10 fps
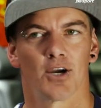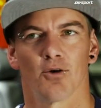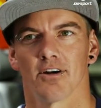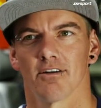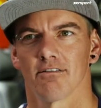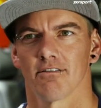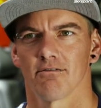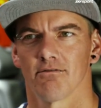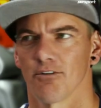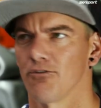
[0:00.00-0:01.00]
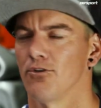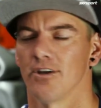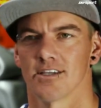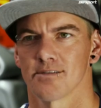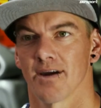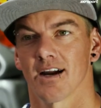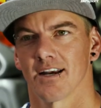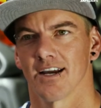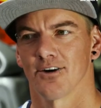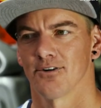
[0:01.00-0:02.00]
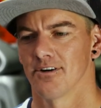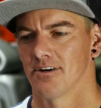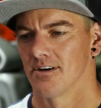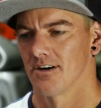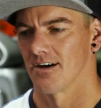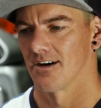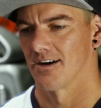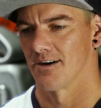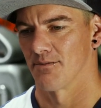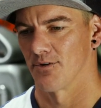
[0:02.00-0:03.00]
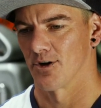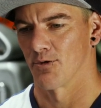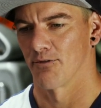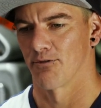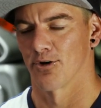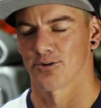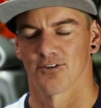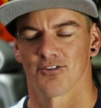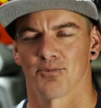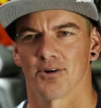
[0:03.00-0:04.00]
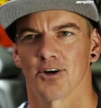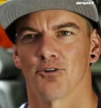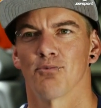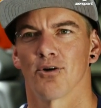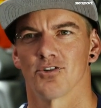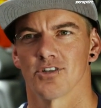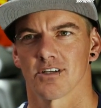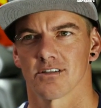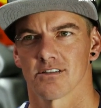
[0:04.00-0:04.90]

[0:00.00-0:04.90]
Quinn a few years back now, um, you know, we've worked on some pretty cool projects